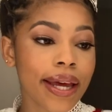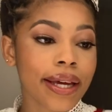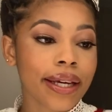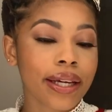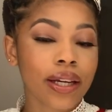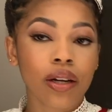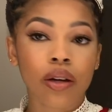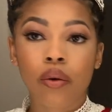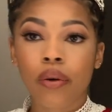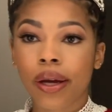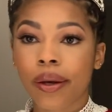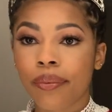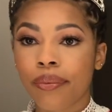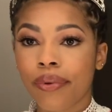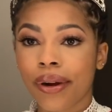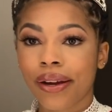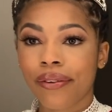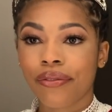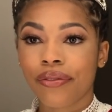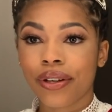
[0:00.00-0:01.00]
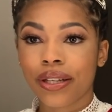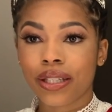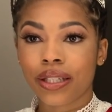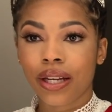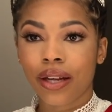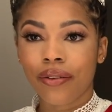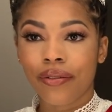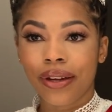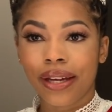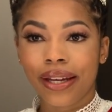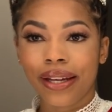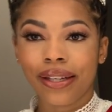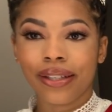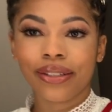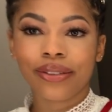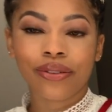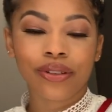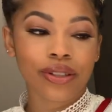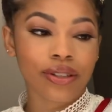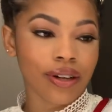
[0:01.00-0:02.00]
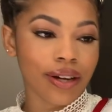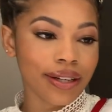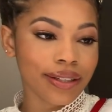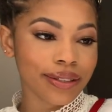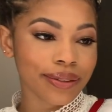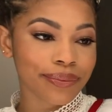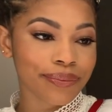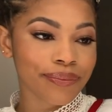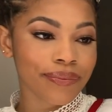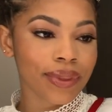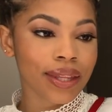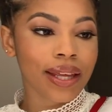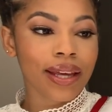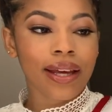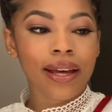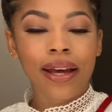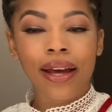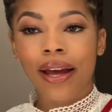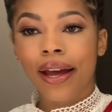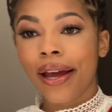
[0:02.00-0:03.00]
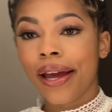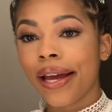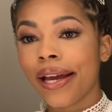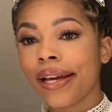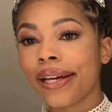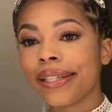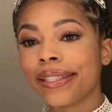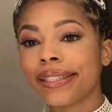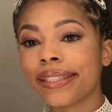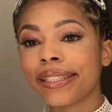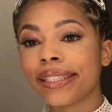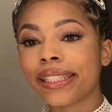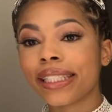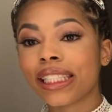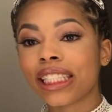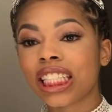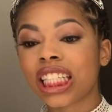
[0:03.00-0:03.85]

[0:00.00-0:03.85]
get a quick breakfast of a croissant and